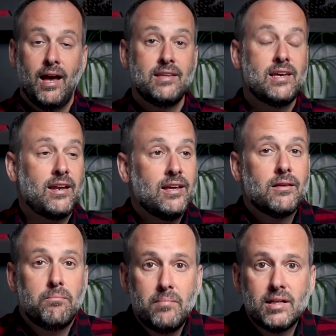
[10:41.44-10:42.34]
And yet
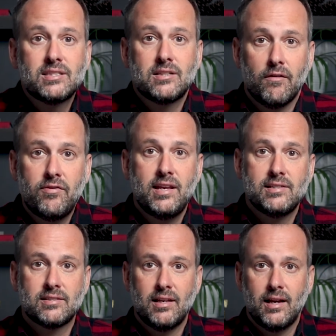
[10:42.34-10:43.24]
in the midst of
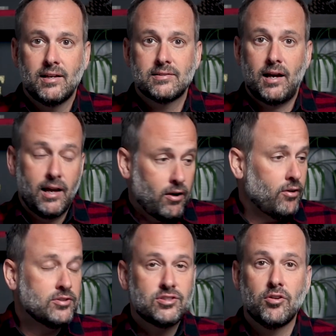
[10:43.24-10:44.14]
these things, I
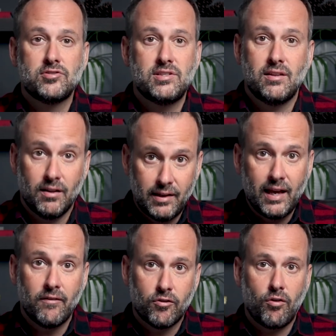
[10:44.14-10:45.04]
also see the
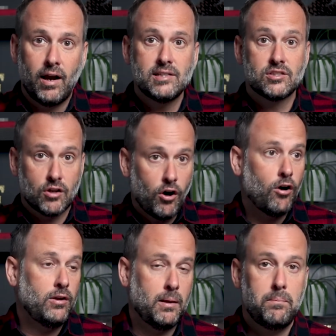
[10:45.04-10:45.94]
light of Christ
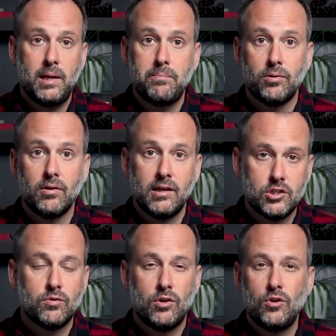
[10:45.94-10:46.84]
calling people
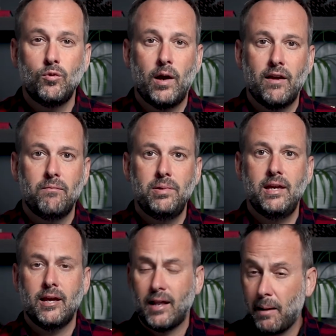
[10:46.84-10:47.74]
into a new way of
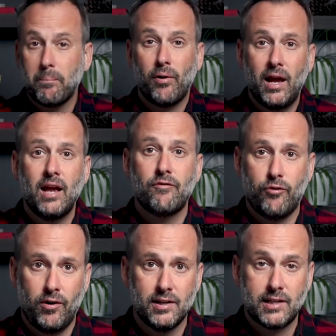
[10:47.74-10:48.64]
being. And I'm praying
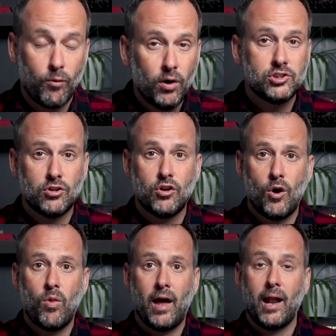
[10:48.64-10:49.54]
for us. I want you to
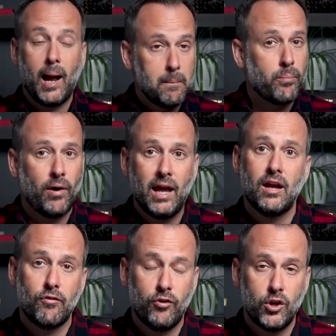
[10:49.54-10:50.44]
know that. I'm
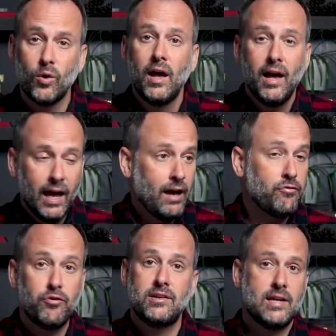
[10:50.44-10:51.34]
praying for you.
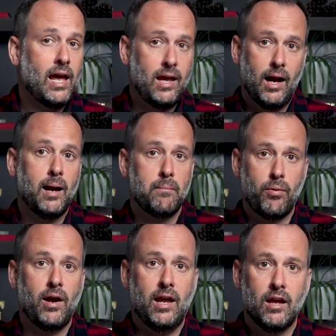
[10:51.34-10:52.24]
Every day I'm
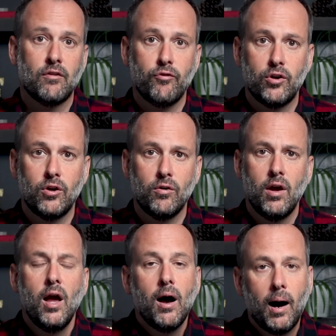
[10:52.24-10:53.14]
praying for you.
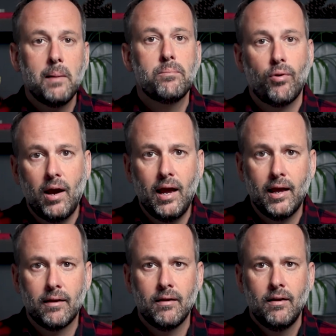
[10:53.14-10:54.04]
I'm
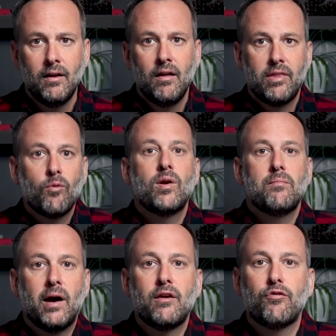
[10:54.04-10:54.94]
praying that we
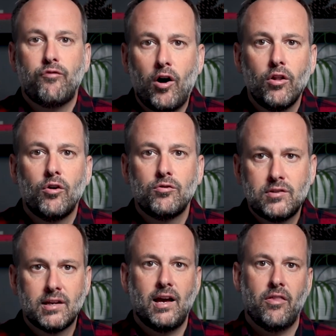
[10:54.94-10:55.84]
might follow
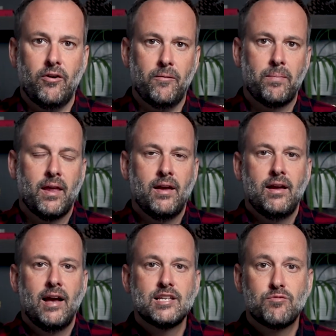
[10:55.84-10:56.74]
together
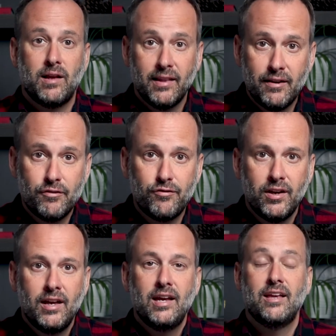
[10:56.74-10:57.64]
as we live
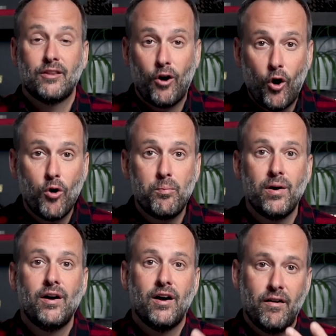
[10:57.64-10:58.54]
in the hope
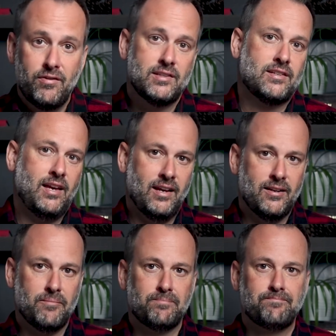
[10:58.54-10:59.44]
of this
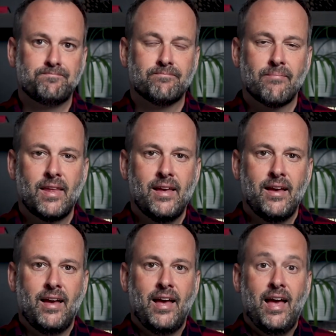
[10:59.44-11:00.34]
kingdom.
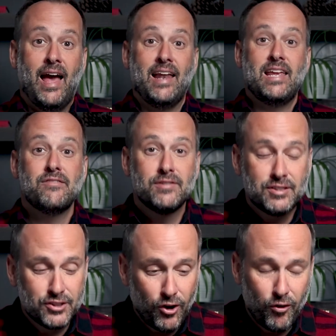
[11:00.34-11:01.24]
And even
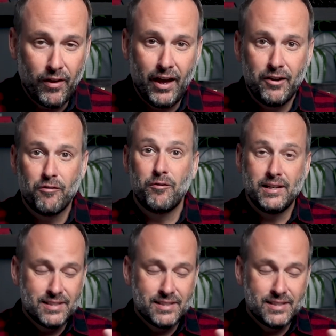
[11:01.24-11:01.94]
so then, we